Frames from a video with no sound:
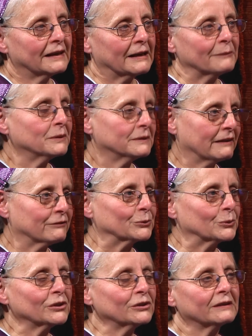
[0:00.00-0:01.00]
up
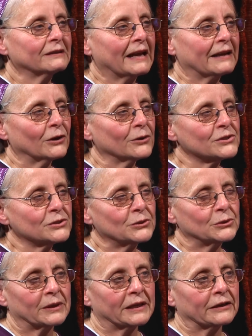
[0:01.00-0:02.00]
heavenward, and also
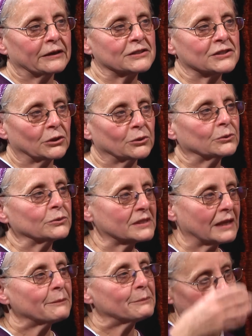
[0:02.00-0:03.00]
to carry
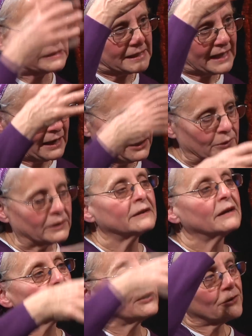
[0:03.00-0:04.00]
souls up and down
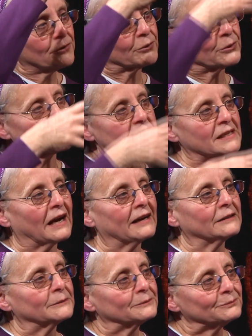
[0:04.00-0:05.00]
through this
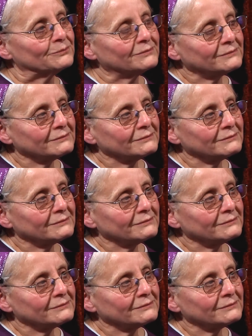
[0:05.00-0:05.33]
column.